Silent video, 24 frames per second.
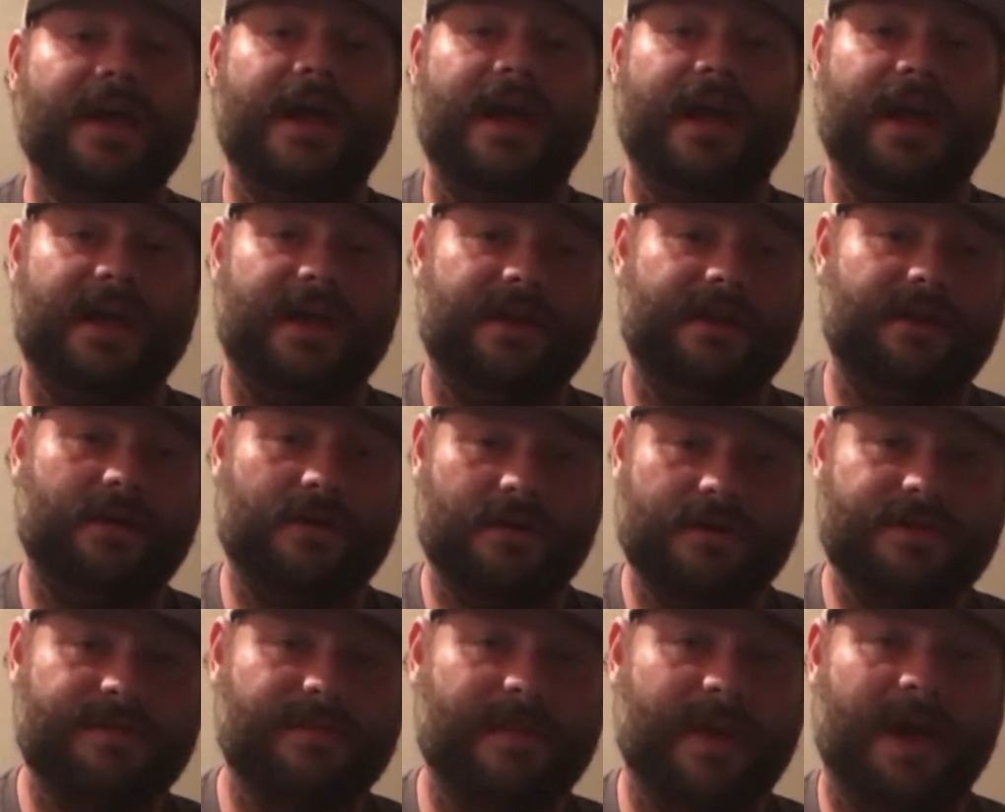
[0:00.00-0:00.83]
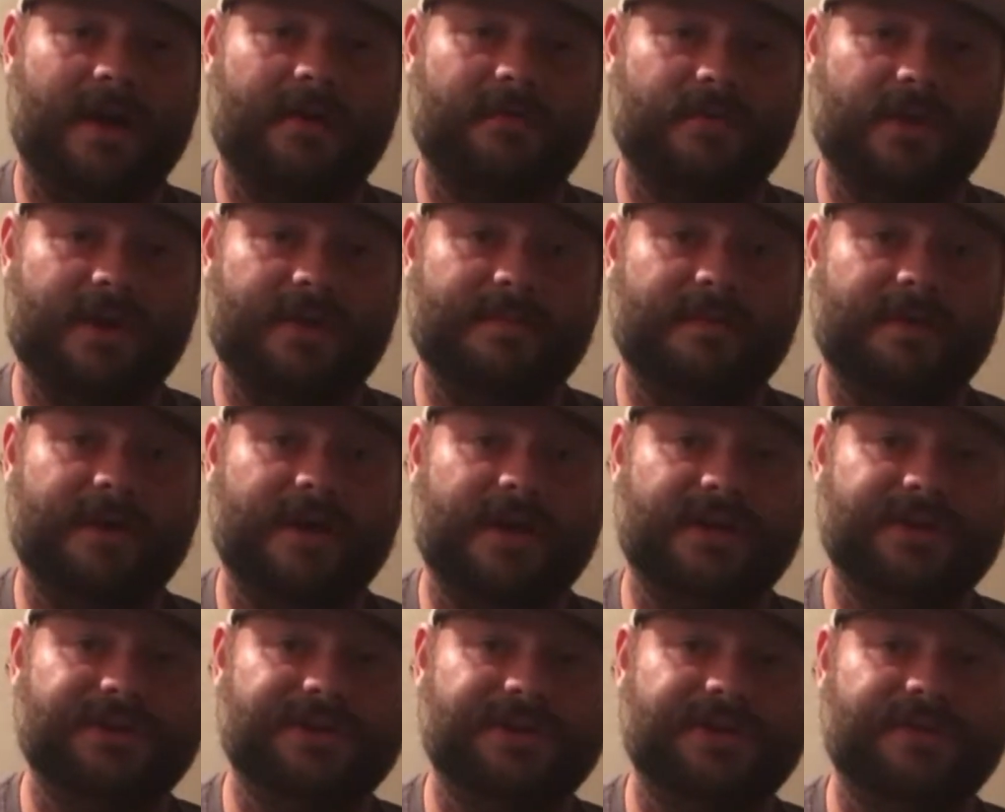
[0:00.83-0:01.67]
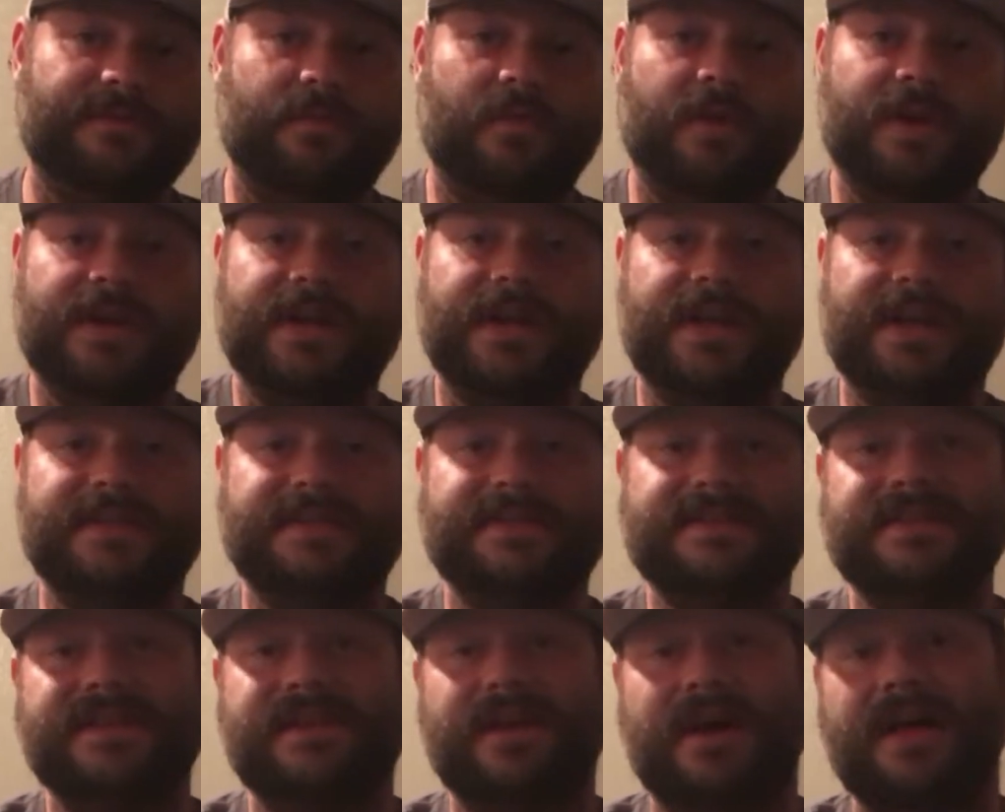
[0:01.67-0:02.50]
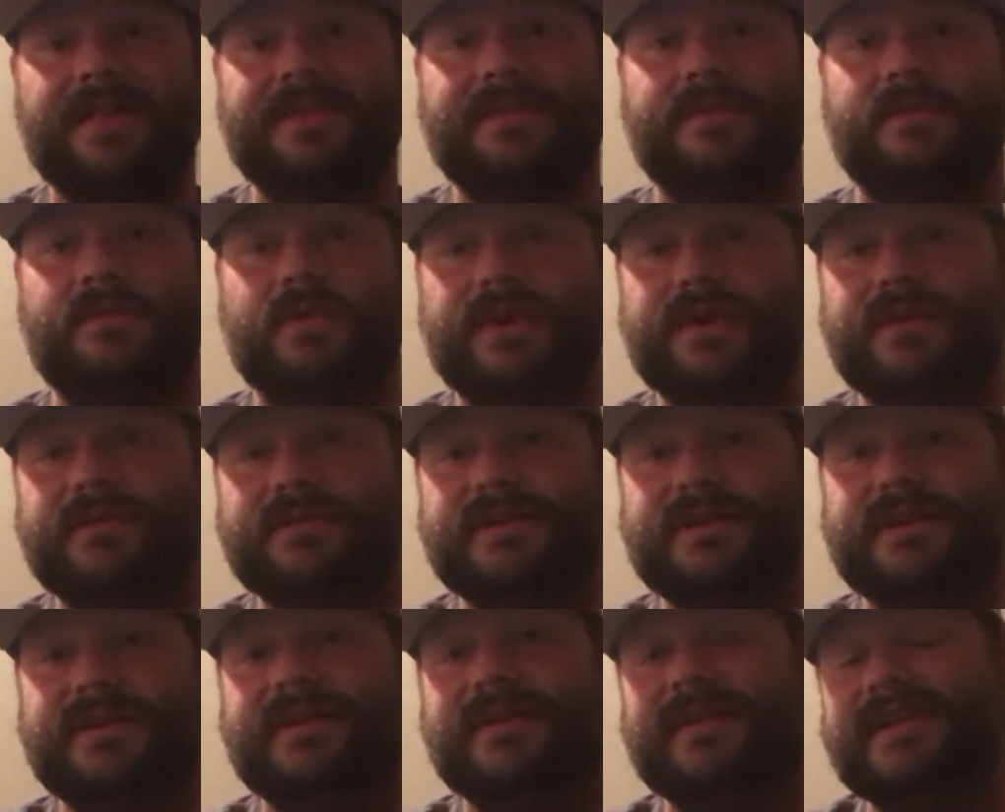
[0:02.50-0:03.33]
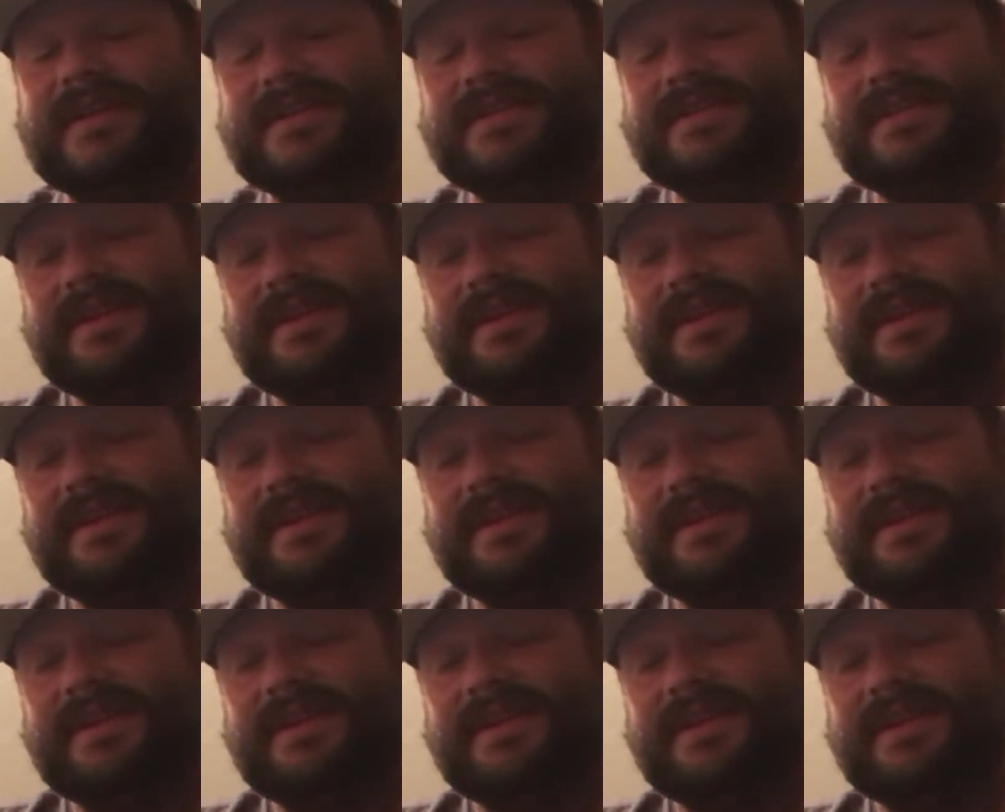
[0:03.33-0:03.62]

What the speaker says: an Earthbound reproduction when it's not the real deal.